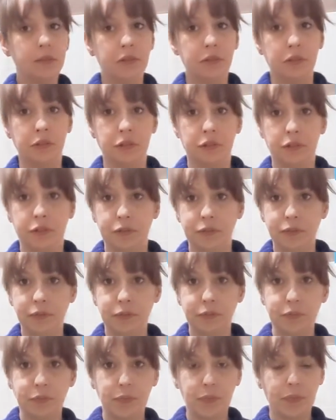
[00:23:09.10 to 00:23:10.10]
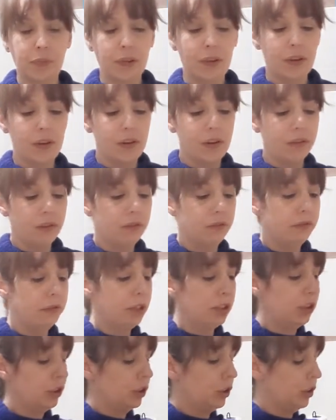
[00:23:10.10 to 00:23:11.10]
It'll
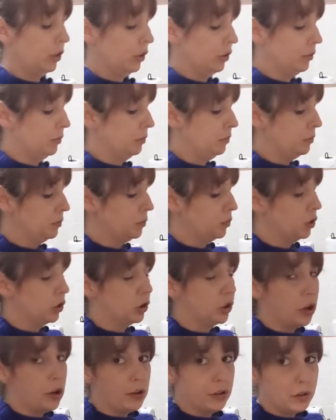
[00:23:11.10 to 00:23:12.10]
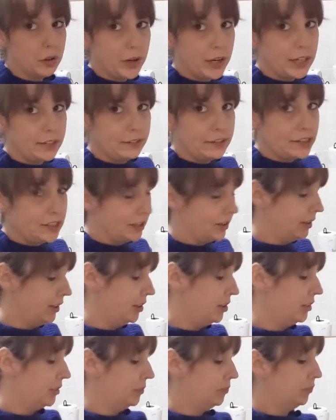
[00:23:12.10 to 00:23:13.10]
fix your salt
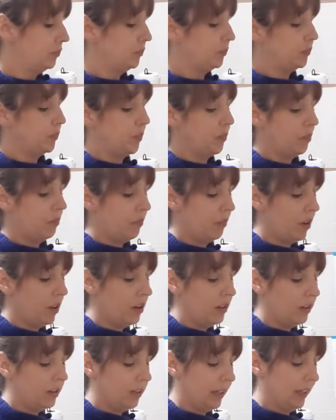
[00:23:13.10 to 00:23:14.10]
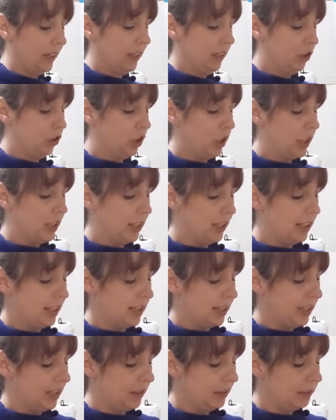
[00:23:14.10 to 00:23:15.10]
cravings. It's nice and
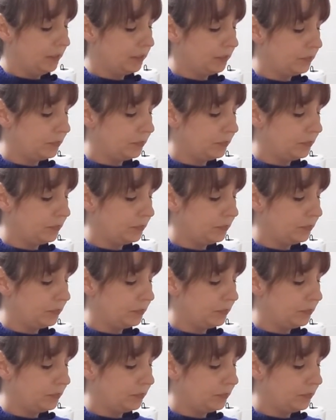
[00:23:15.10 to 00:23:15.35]
cheesy.